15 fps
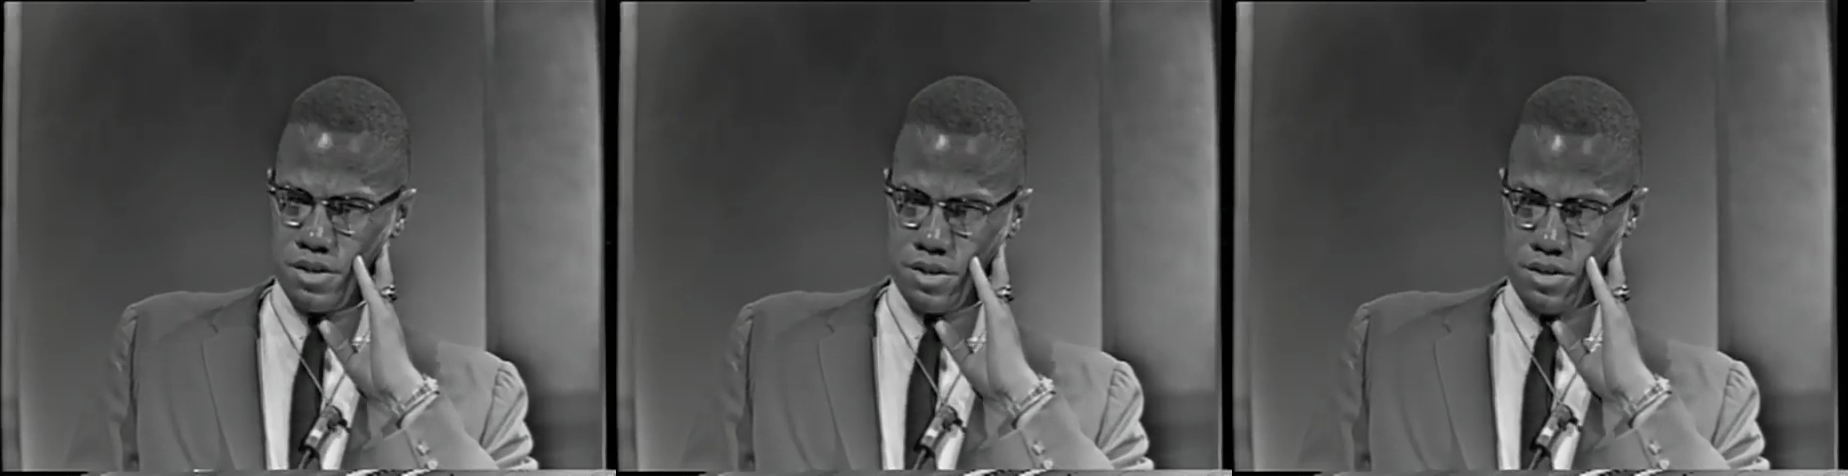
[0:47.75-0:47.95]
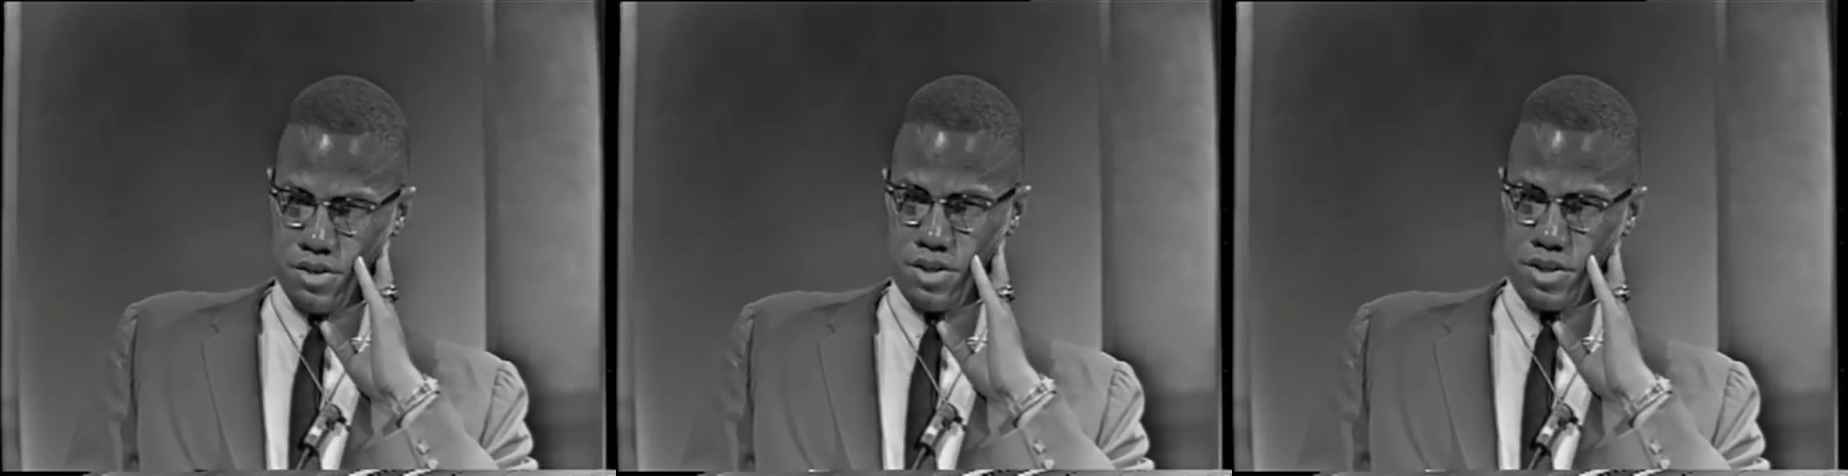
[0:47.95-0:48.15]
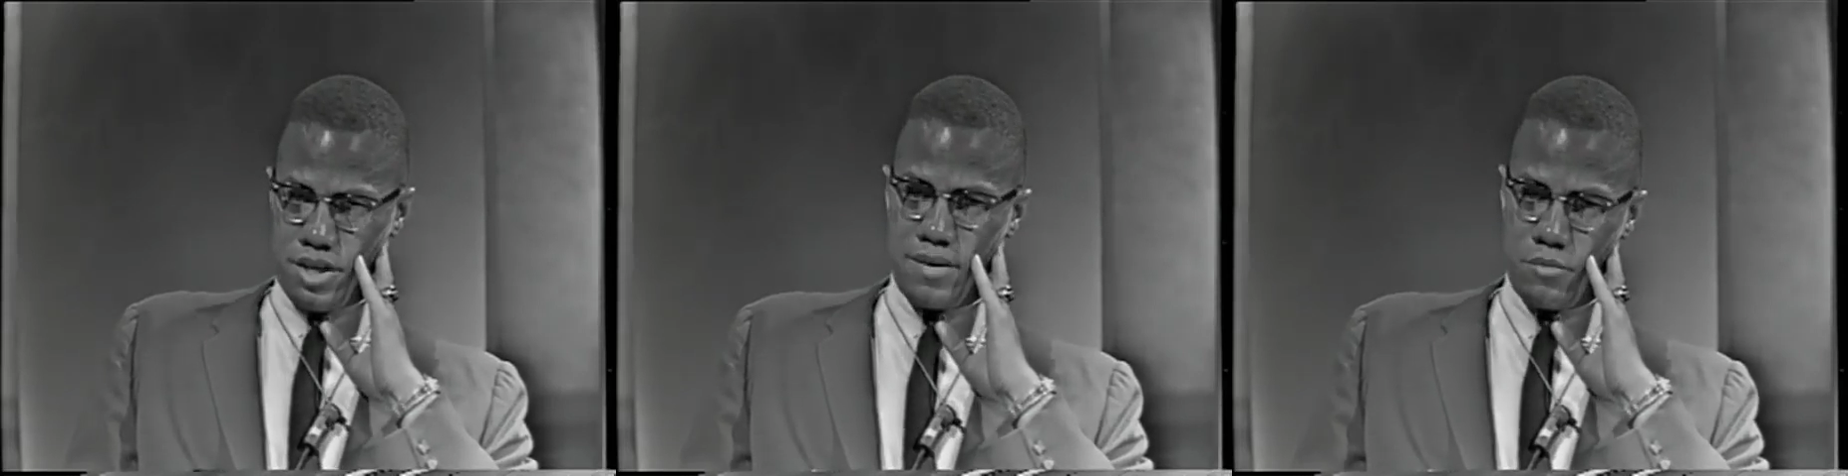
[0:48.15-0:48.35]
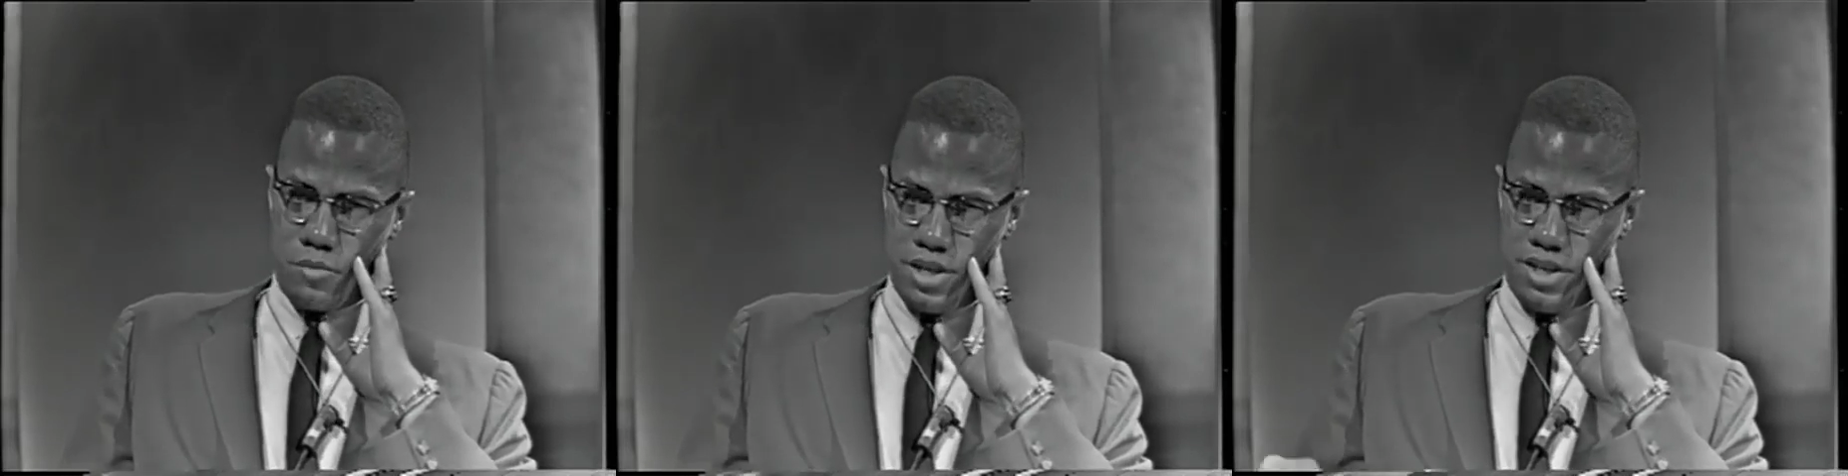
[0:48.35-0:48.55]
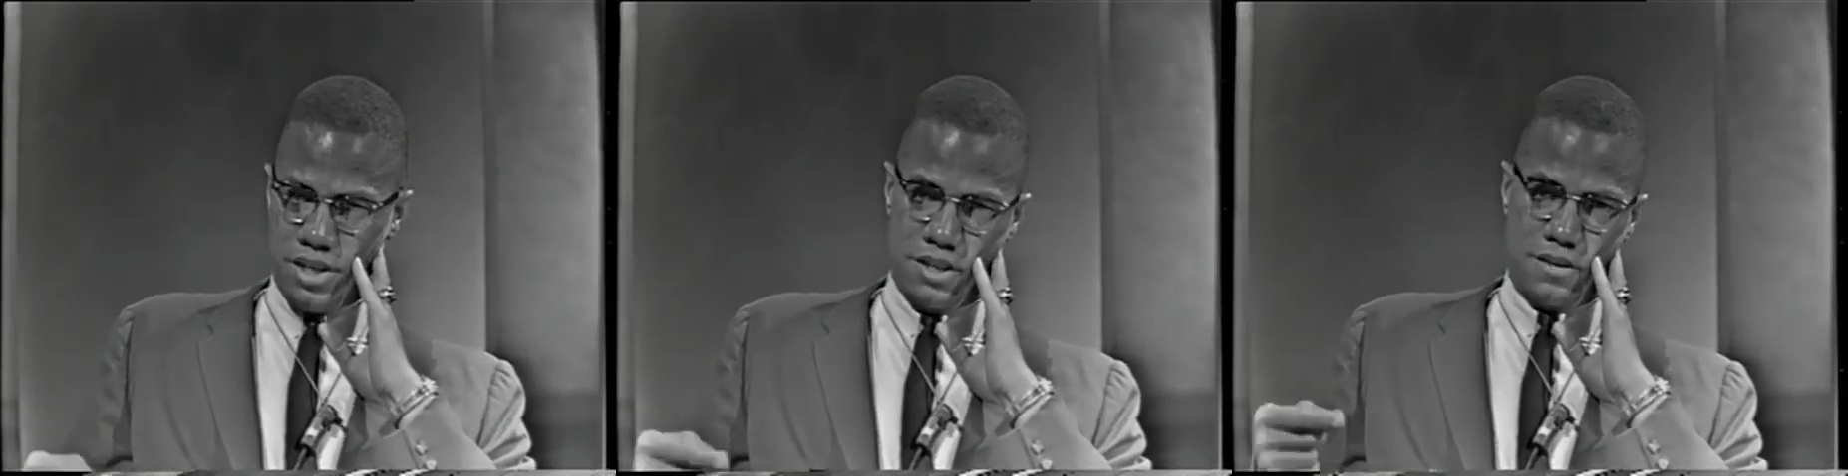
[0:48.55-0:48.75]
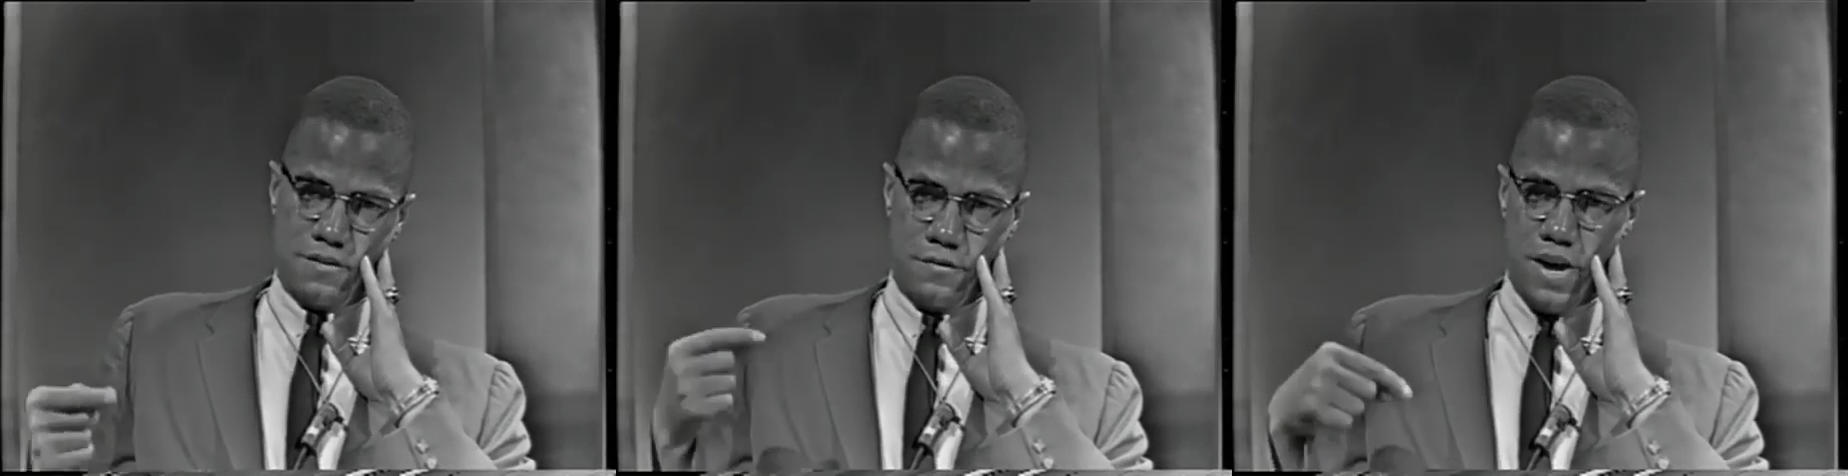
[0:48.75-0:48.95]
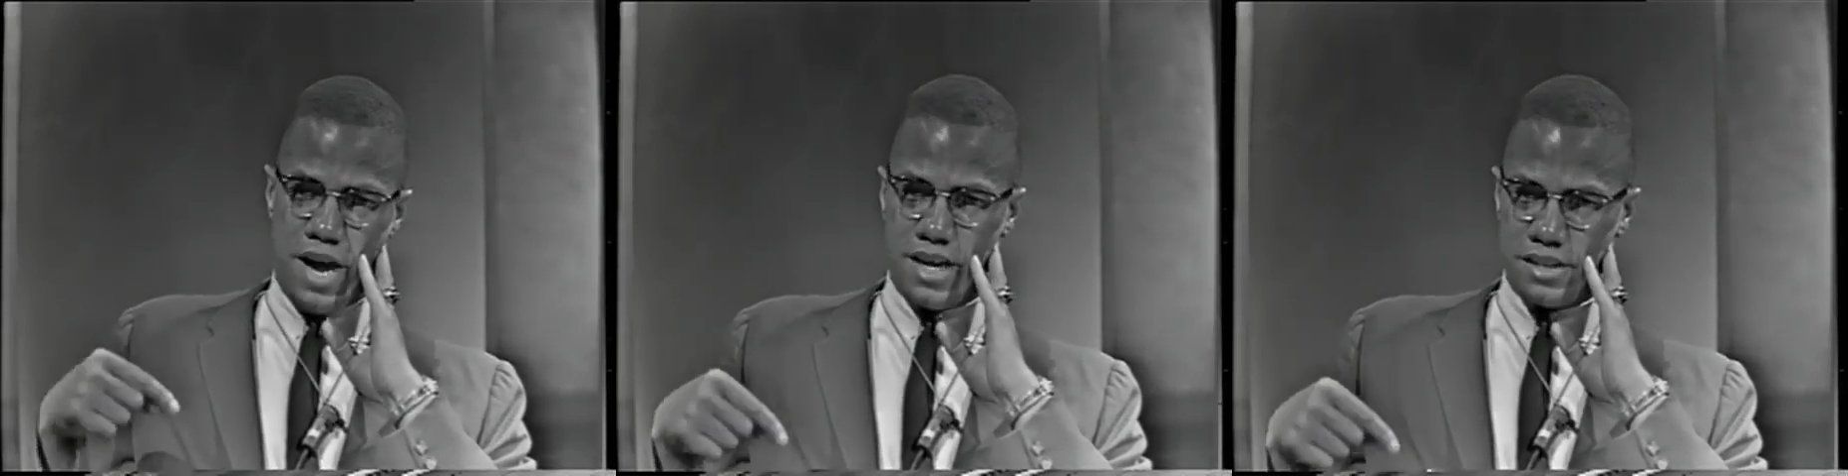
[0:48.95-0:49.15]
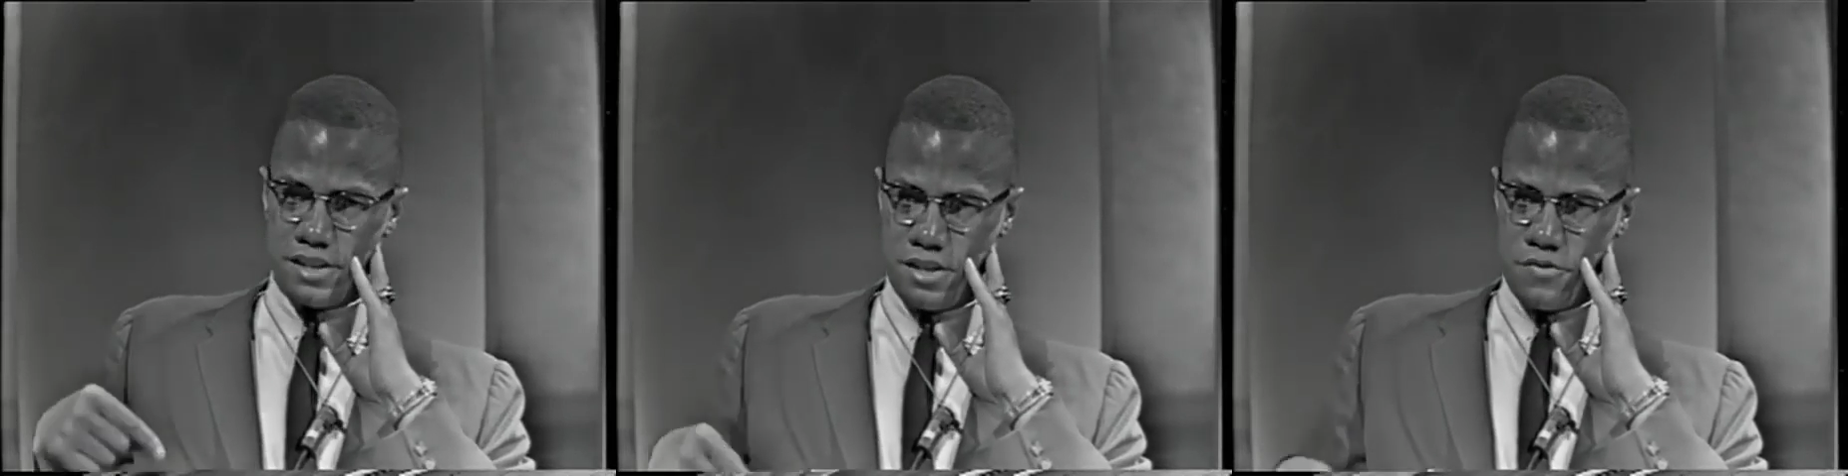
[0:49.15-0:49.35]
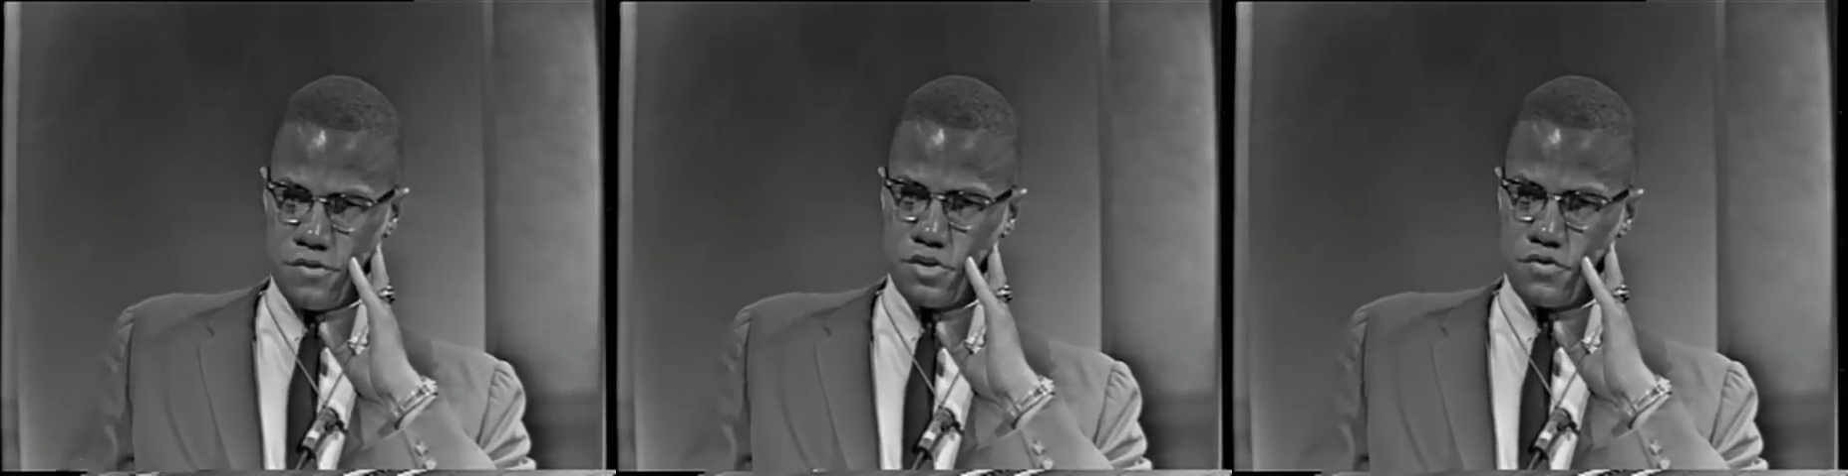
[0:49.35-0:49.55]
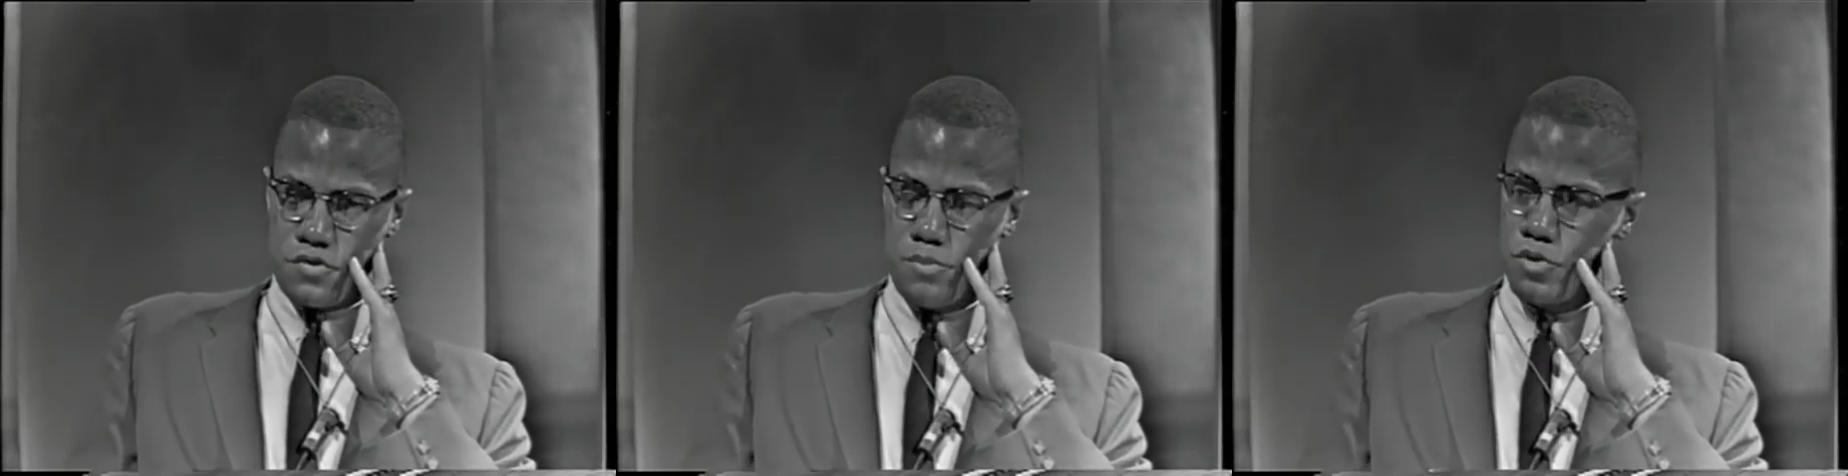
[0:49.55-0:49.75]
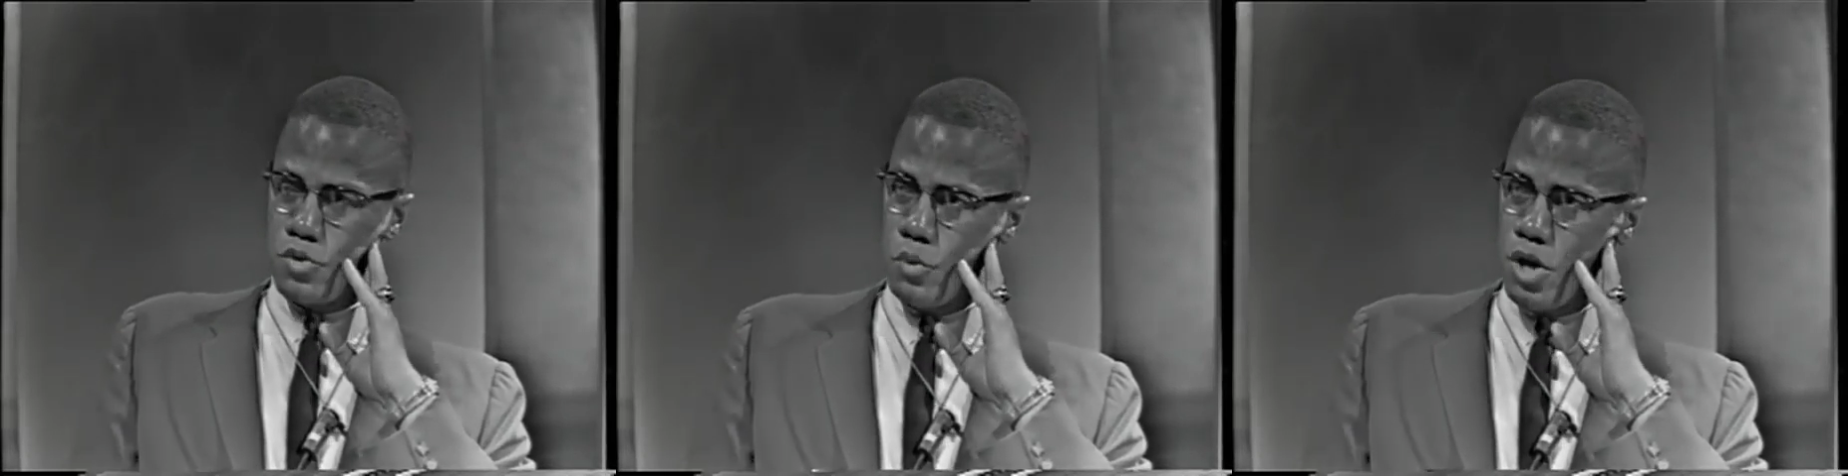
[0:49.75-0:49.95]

in the same way that the fox differs from the